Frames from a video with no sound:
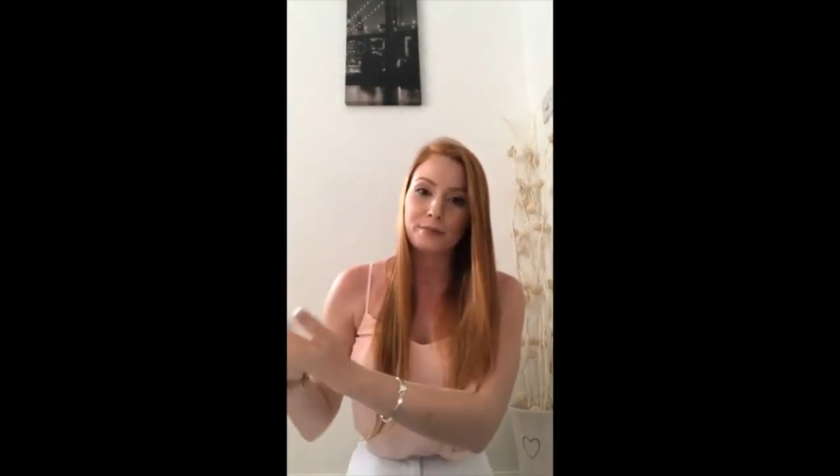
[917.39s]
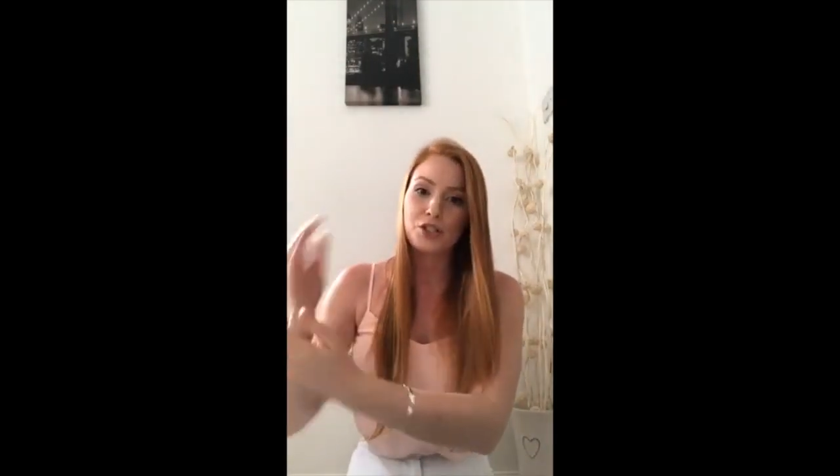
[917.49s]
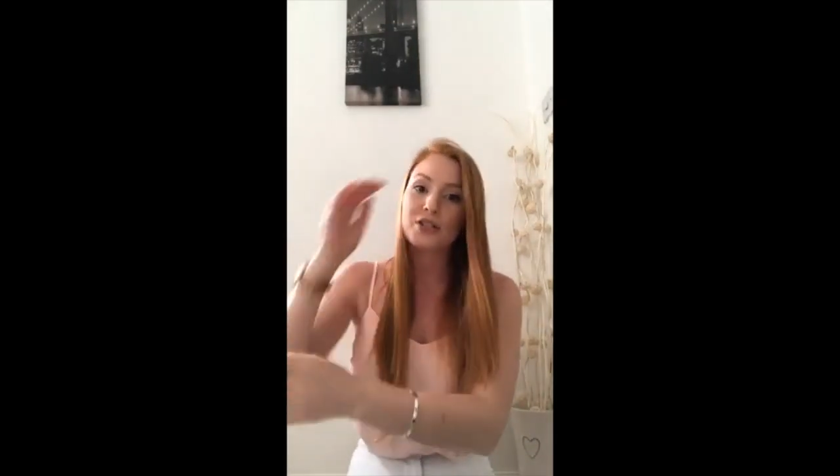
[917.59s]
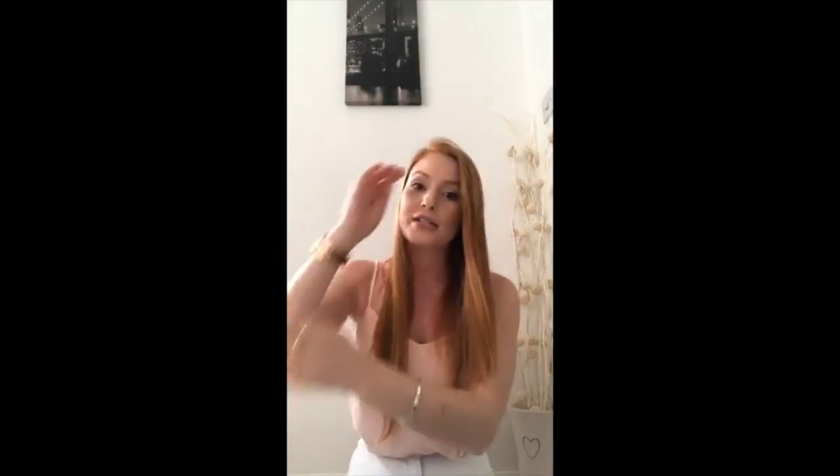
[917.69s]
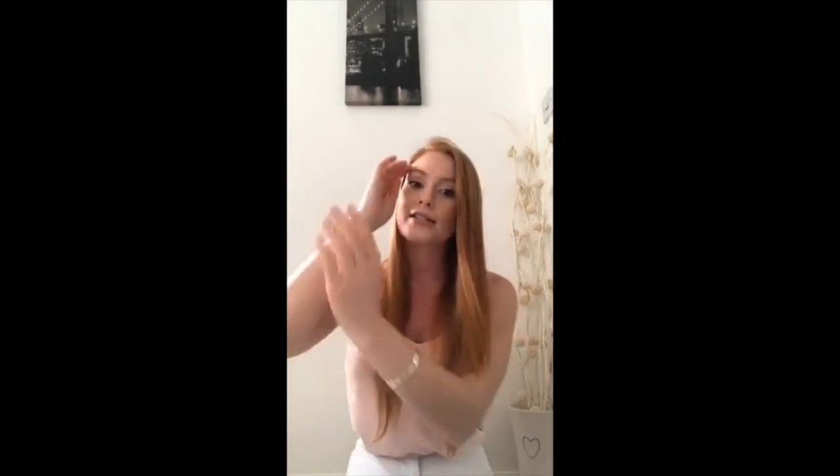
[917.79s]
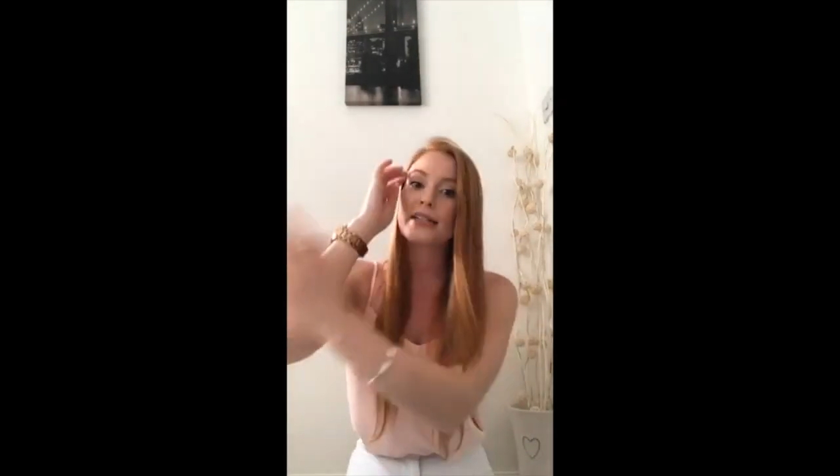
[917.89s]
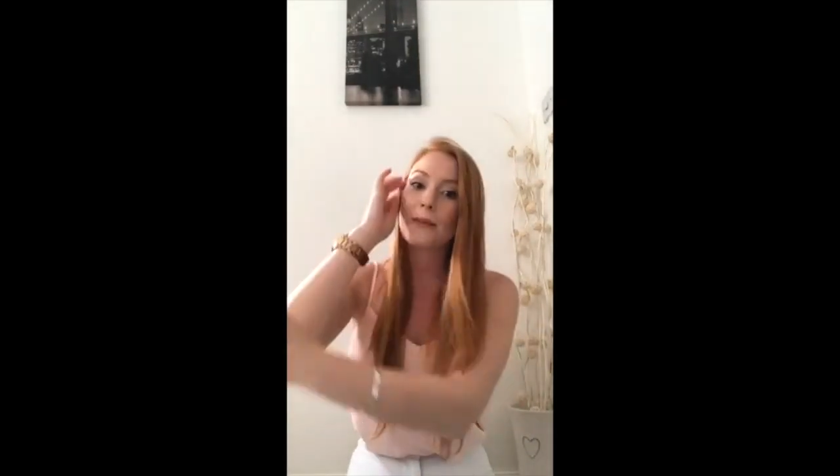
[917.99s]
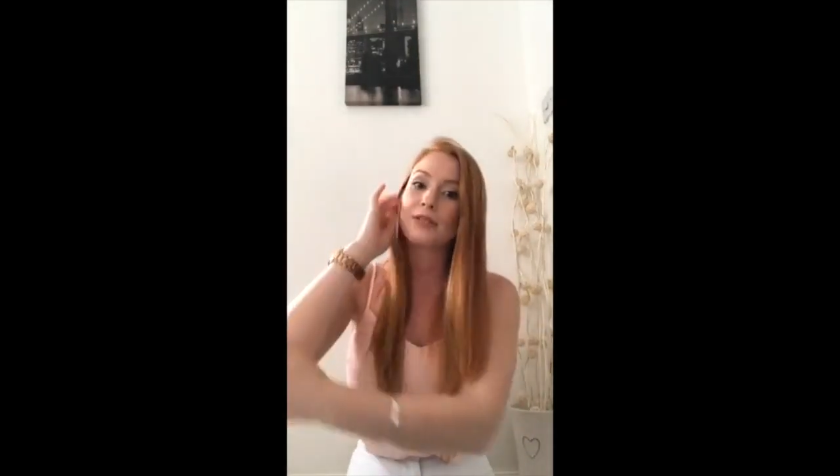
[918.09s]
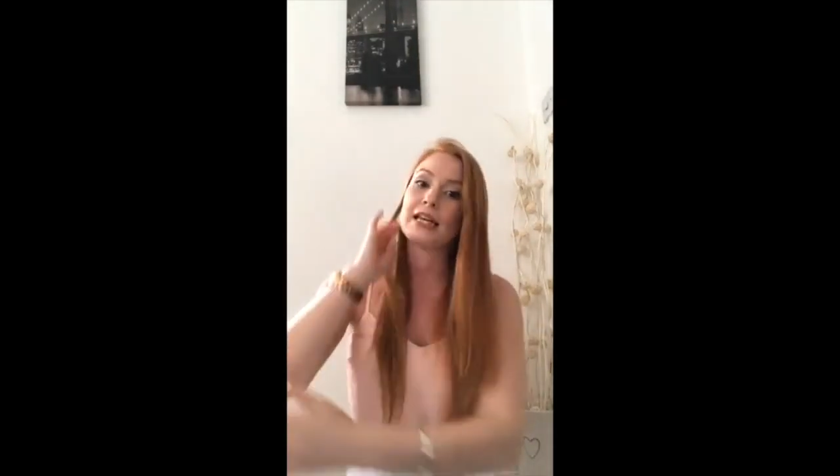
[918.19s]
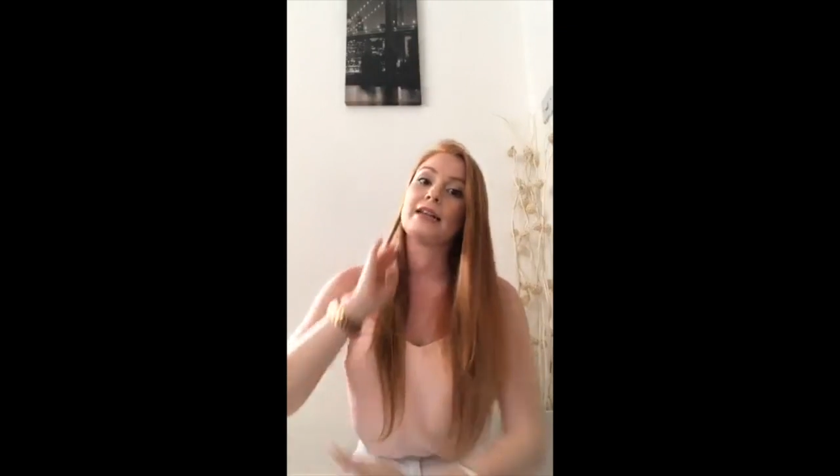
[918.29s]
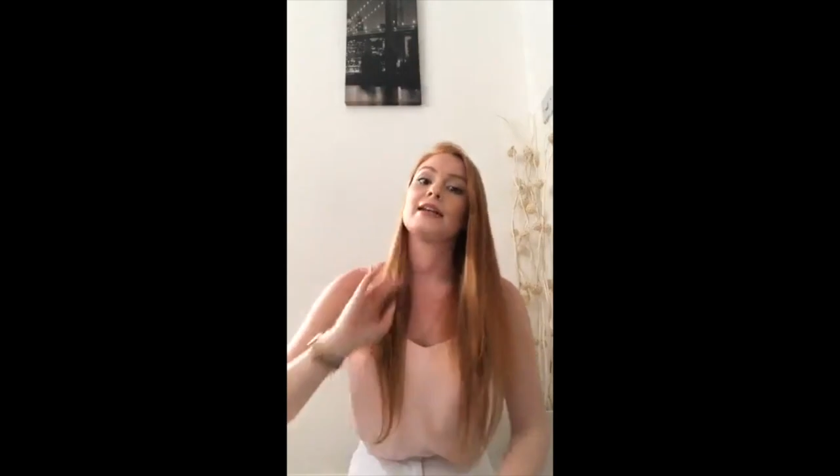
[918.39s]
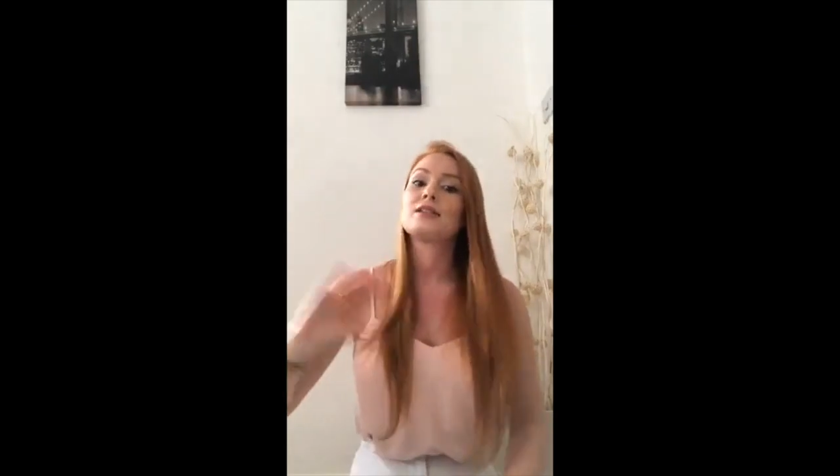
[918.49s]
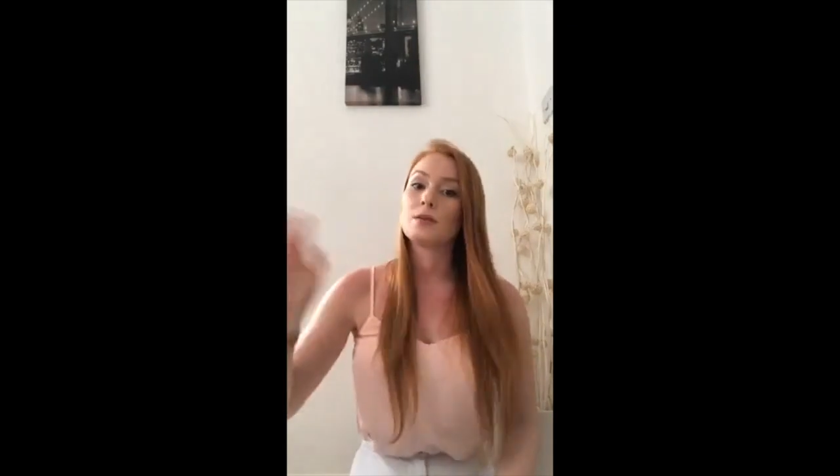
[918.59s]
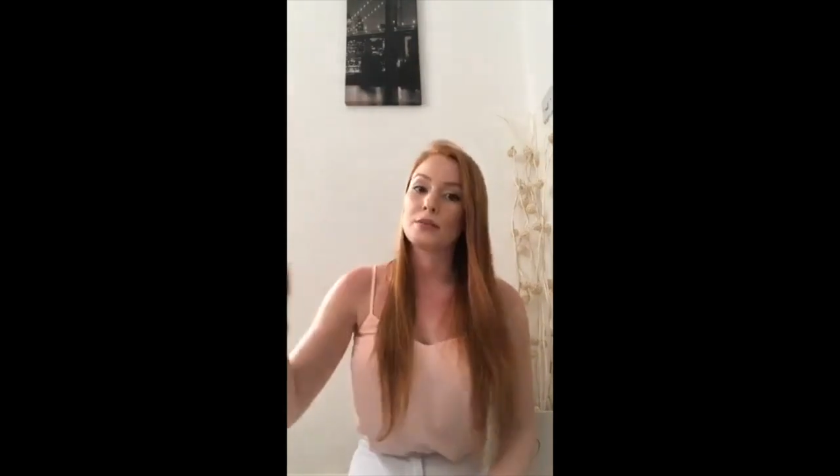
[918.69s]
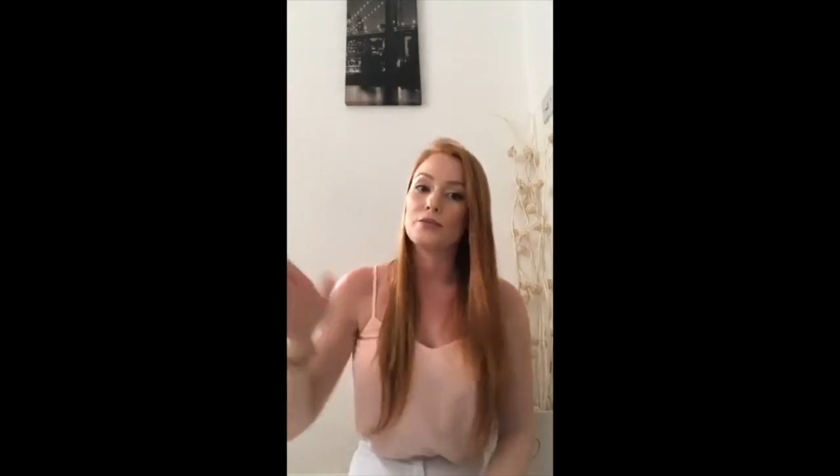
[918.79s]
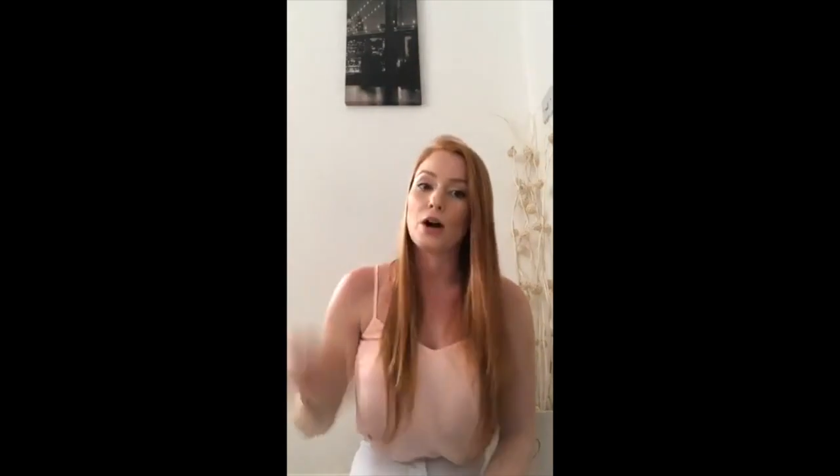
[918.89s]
Just accepting there's something